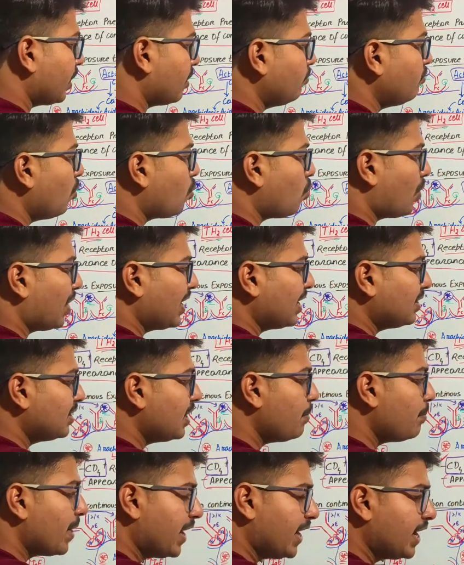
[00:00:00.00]
them. What are
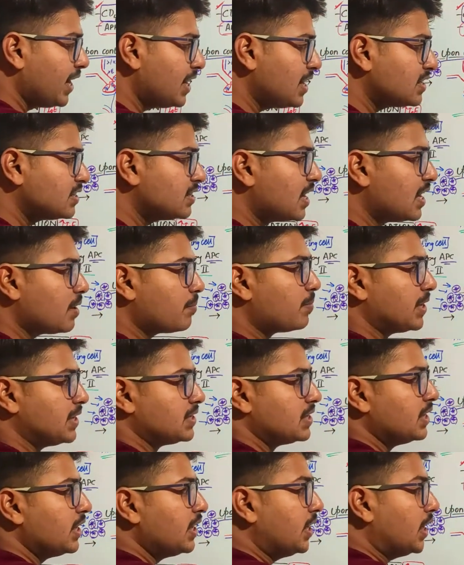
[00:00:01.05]
the mediators that are
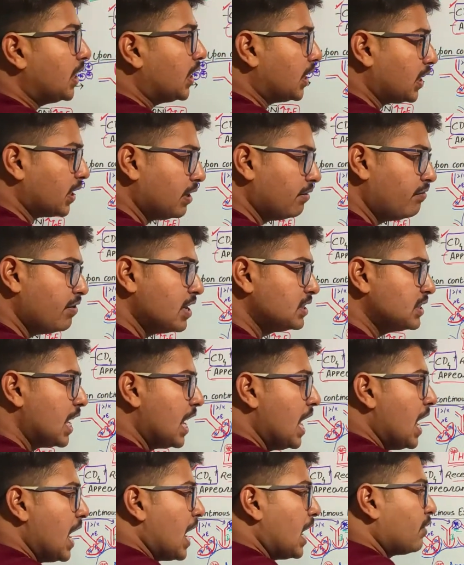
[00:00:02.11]
present in early phase,
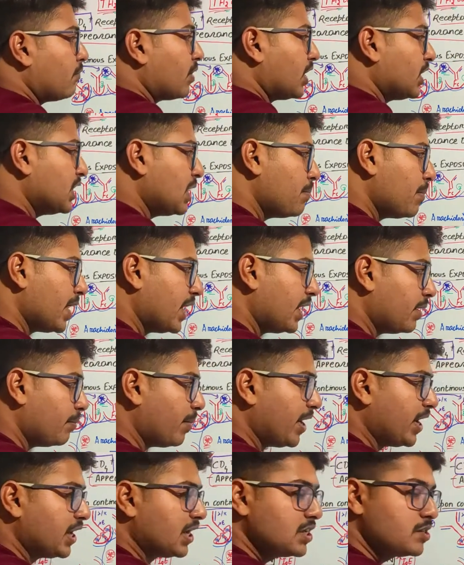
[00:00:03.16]
and what are the
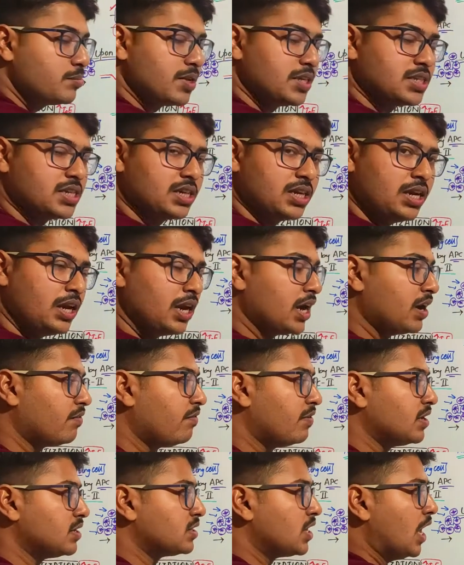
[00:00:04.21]
mediators present in late
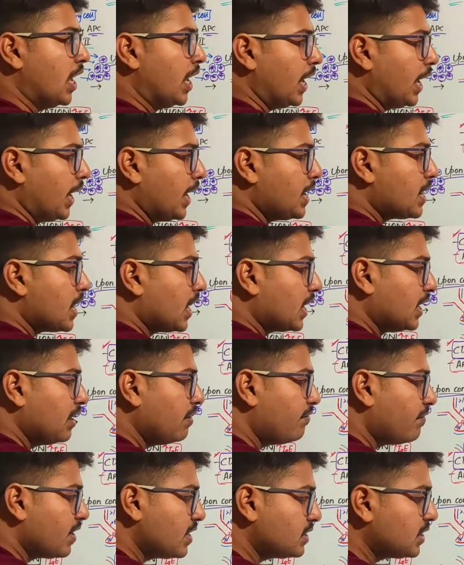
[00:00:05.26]
phase? In
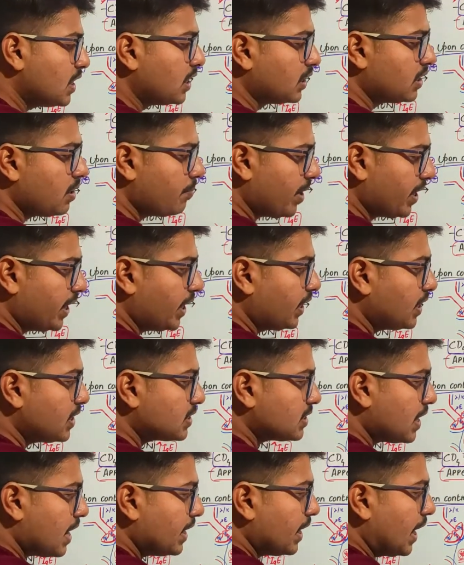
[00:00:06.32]
early phase, the
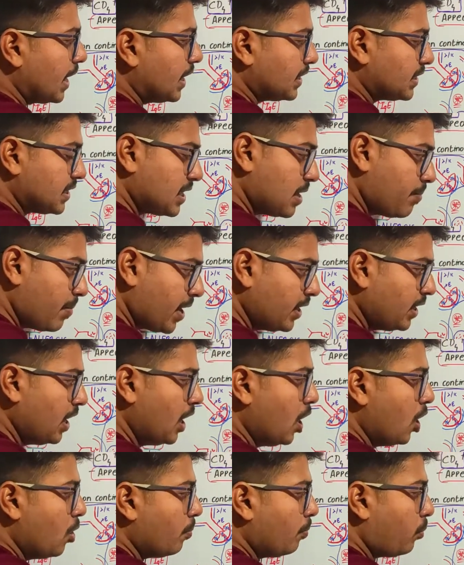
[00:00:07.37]
mediators like
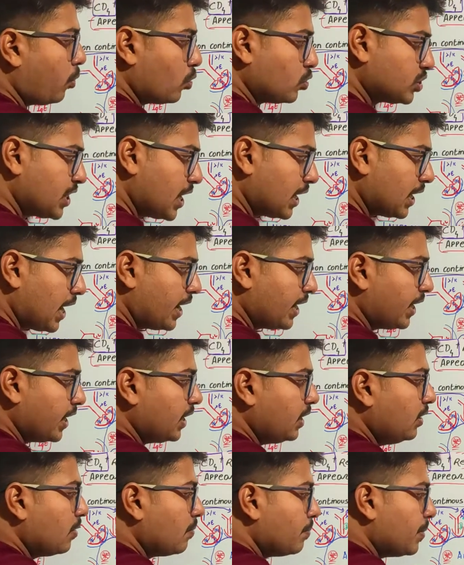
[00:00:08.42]
histamine,
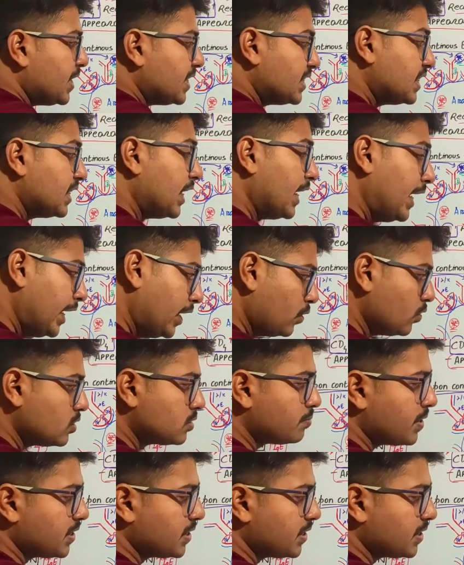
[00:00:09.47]
prostaglandin, PGE2